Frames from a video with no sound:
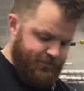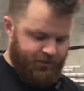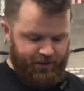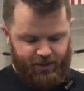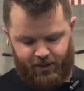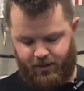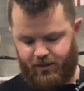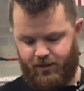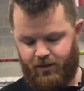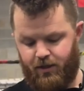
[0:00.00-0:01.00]
my God.
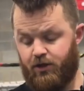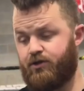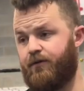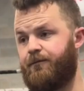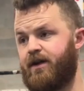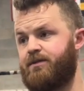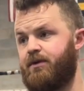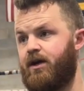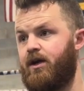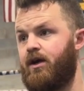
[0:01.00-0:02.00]
I'll fix
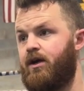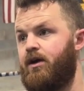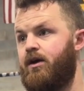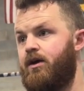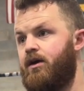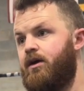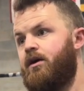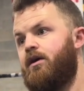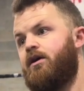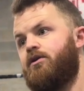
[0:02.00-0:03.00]
my
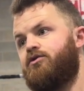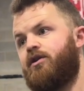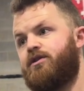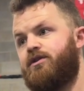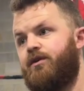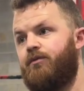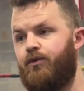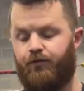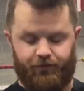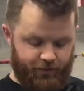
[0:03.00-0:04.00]
truck
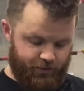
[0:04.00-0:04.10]
sunroof.